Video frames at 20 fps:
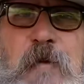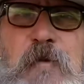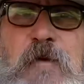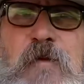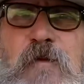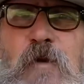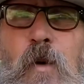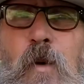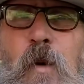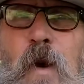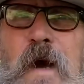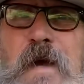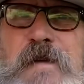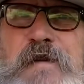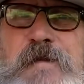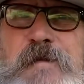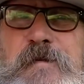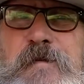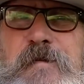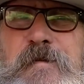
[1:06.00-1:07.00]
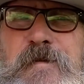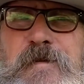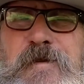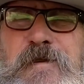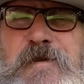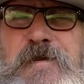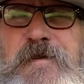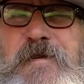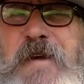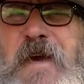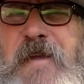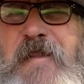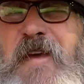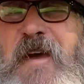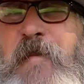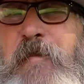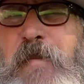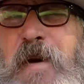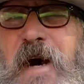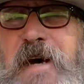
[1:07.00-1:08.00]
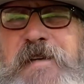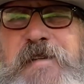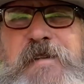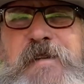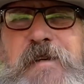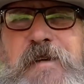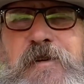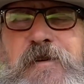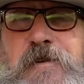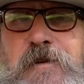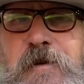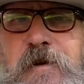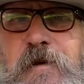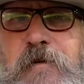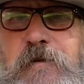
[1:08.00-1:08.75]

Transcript: we've always just had our basics, you know.